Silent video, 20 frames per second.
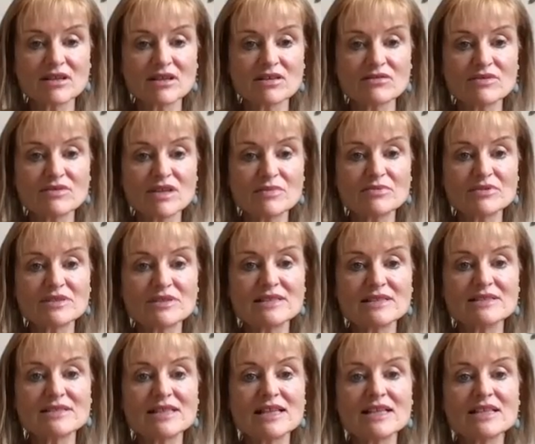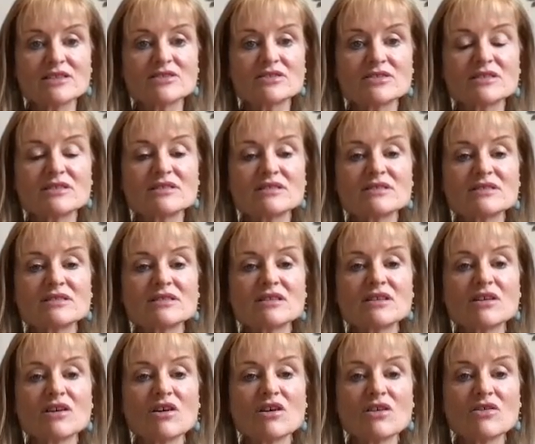are representations
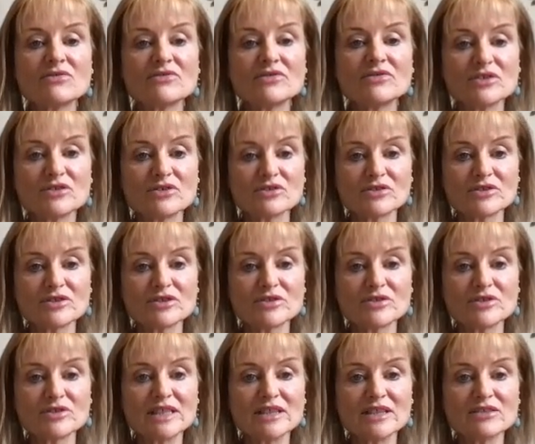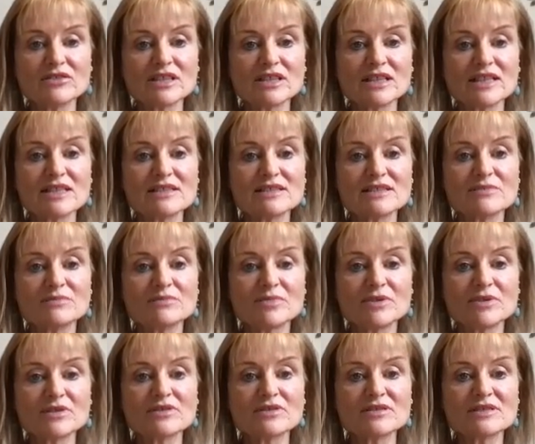of your new era as it
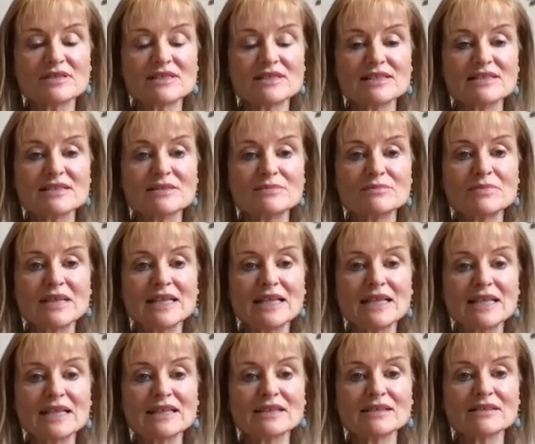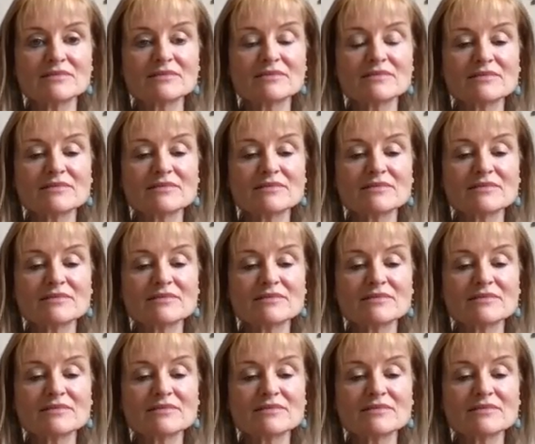bursts into being,